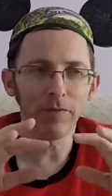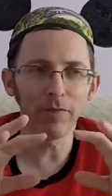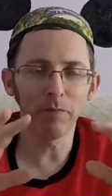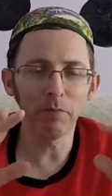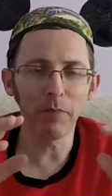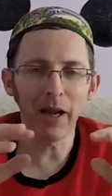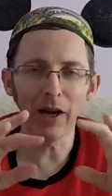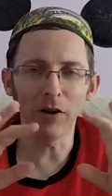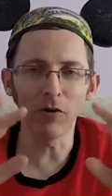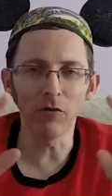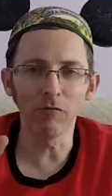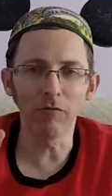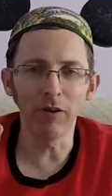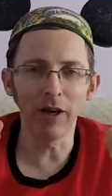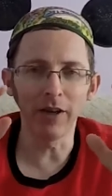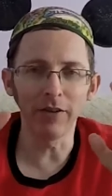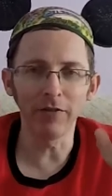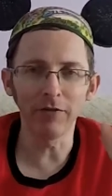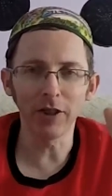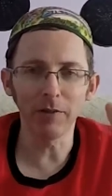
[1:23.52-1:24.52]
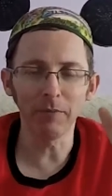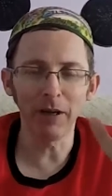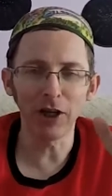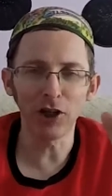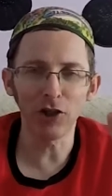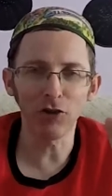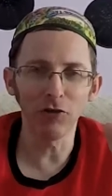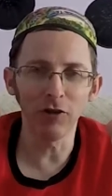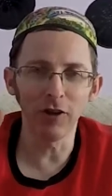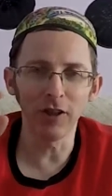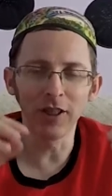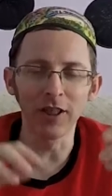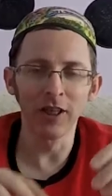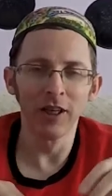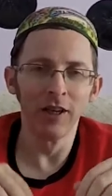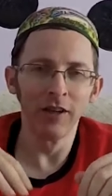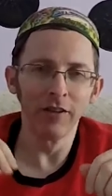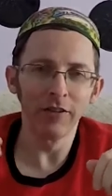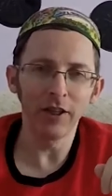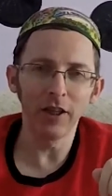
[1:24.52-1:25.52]
battle around some asteroids,
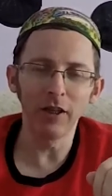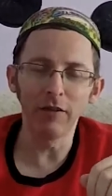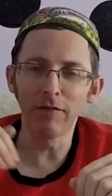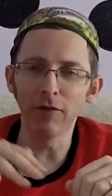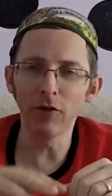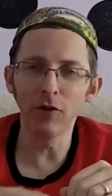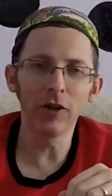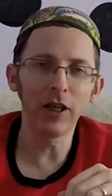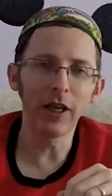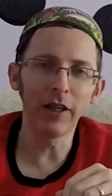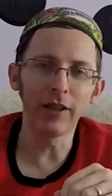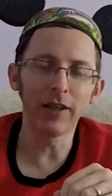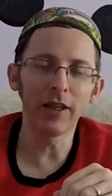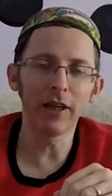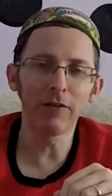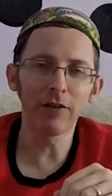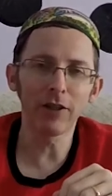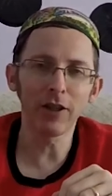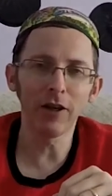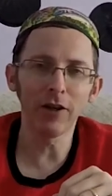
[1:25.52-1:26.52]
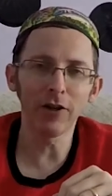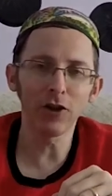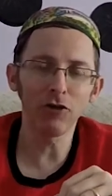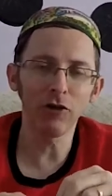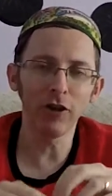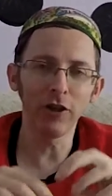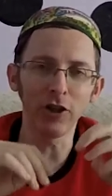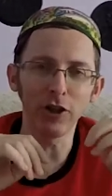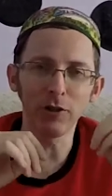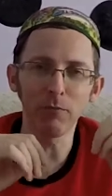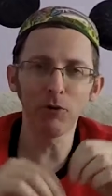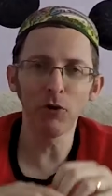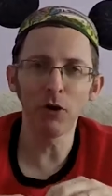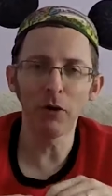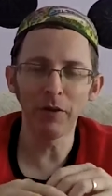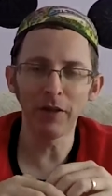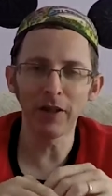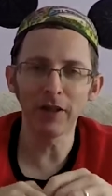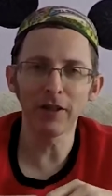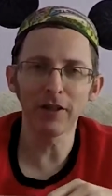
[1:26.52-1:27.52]
then you flew down the Death Star trench, flew up
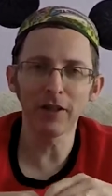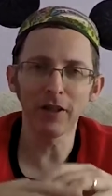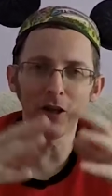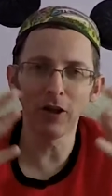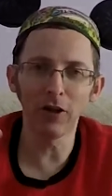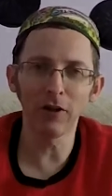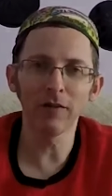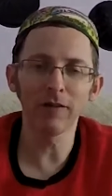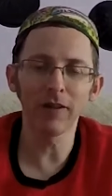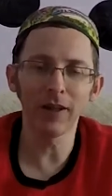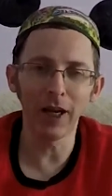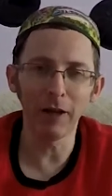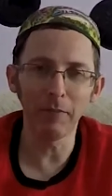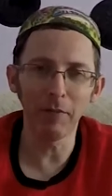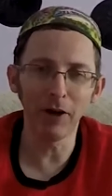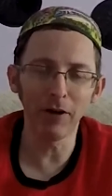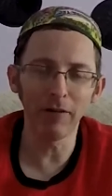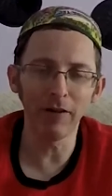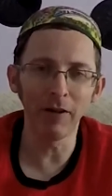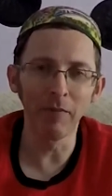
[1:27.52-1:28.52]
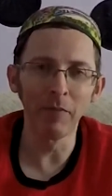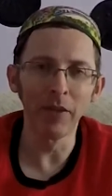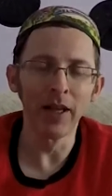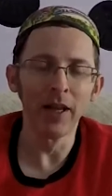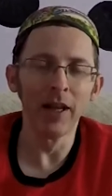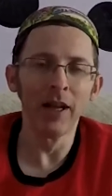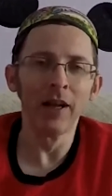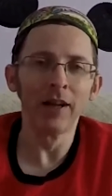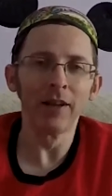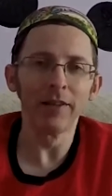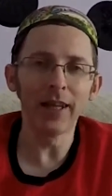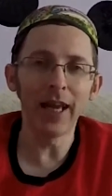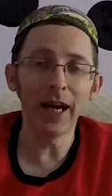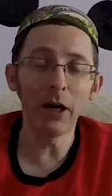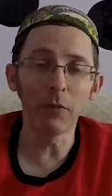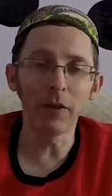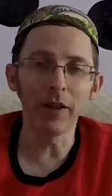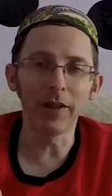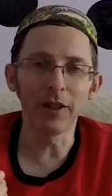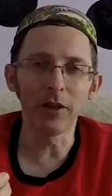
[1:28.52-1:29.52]
the Death Star, game over. Now
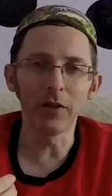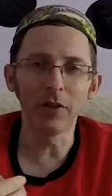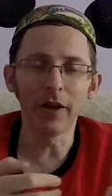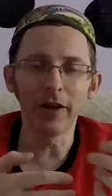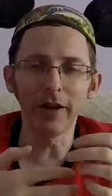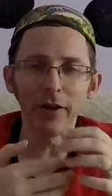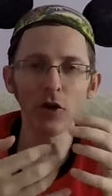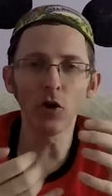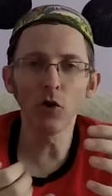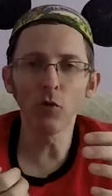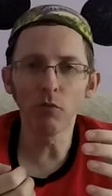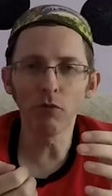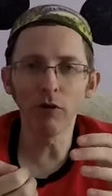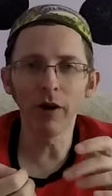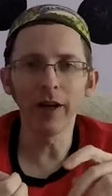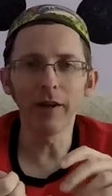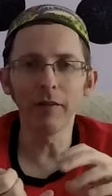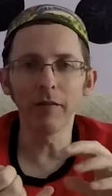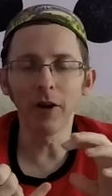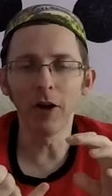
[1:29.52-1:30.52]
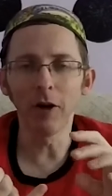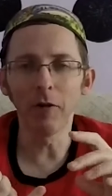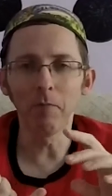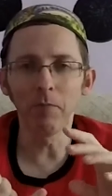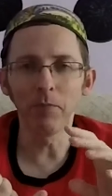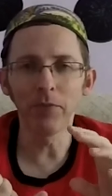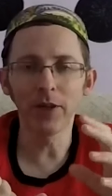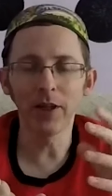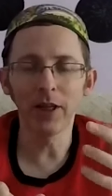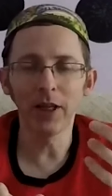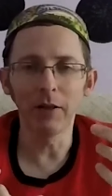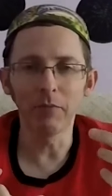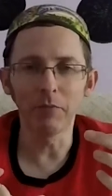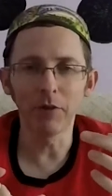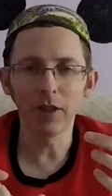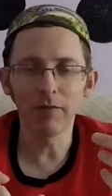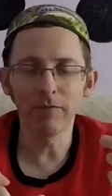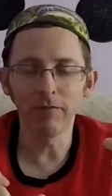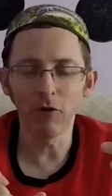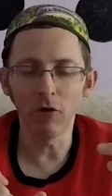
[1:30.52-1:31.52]
what they do, they incorporate
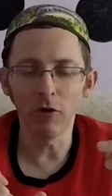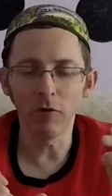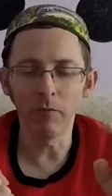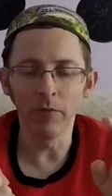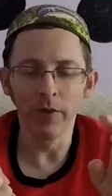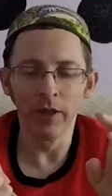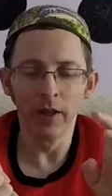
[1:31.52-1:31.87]
clips from